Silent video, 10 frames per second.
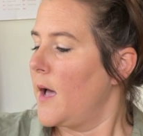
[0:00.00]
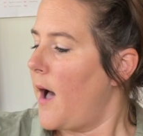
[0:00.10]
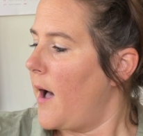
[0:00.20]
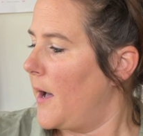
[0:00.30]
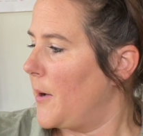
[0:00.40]

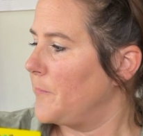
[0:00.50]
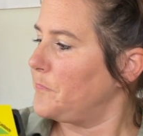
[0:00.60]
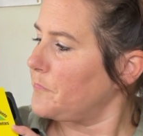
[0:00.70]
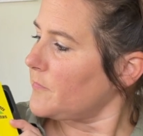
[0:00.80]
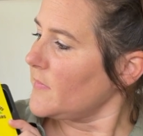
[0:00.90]
So
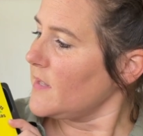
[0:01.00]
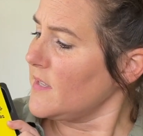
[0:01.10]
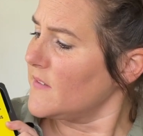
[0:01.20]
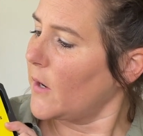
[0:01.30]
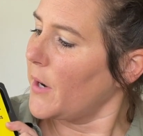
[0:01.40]

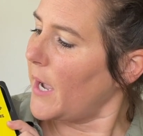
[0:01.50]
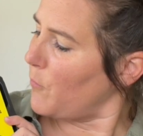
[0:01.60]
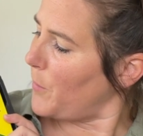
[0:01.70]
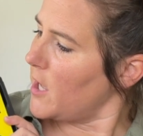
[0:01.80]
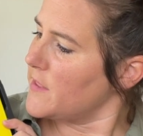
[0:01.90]
I
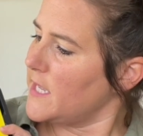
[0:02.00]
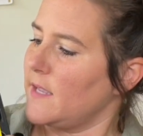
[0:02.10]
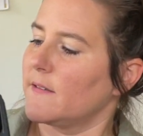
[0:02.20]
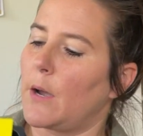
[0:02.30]
bought these.